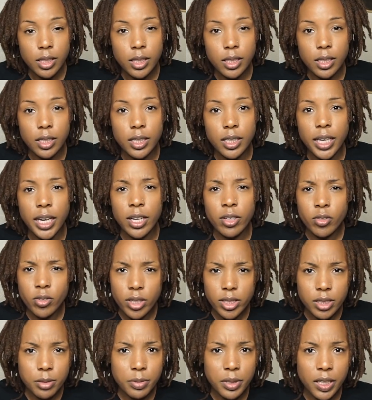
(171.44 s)
the hair
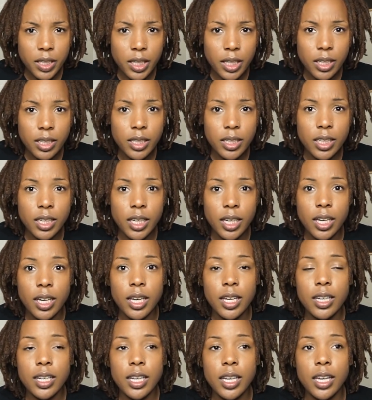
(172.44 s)
transplant
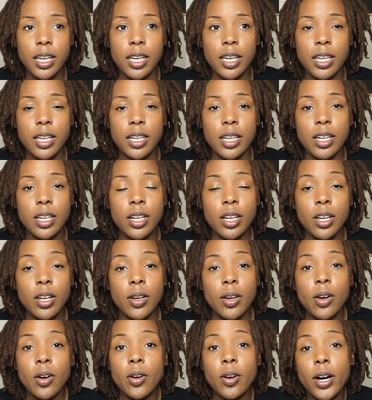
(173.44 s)
again and
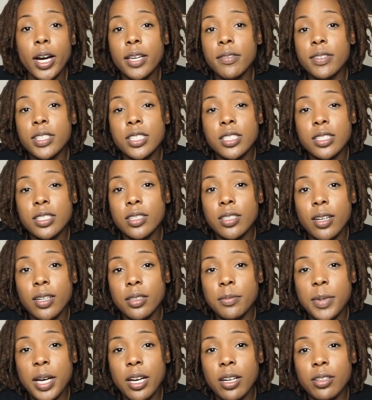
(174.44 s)
or I even just thought
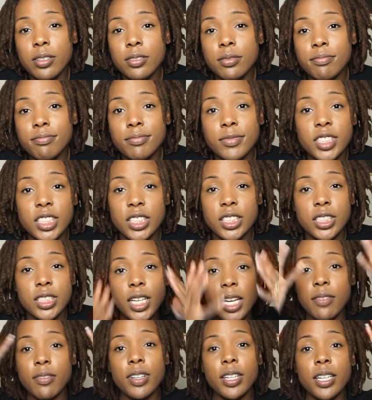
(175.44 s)
about just
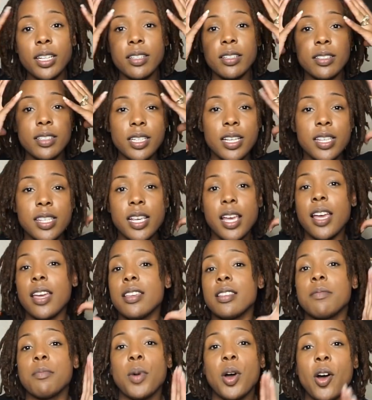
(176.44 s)
shaving it the
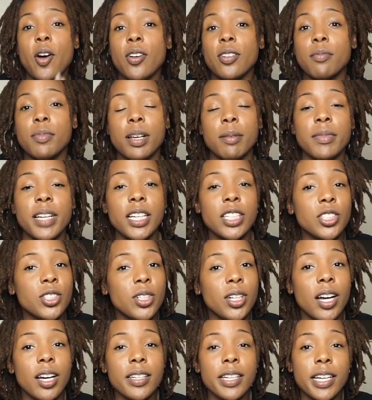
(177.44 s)
sides bald. I'm not
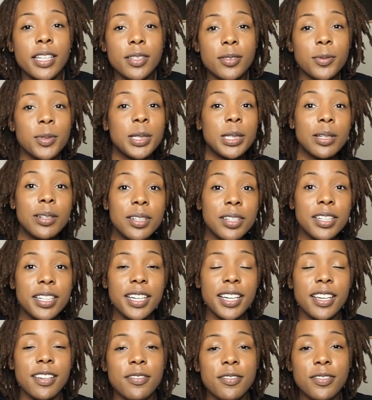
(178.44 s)
sure how that will look
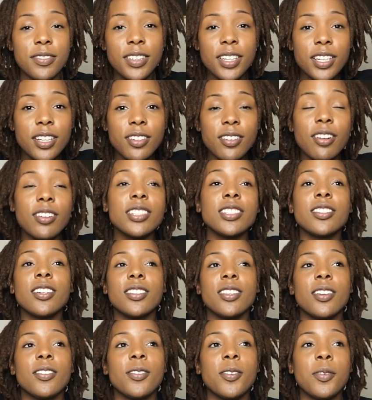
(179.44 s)
if, you know,
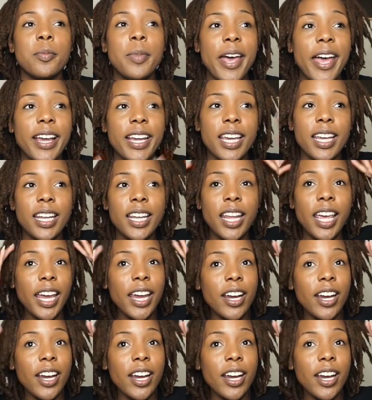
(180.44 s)
start to grow back and the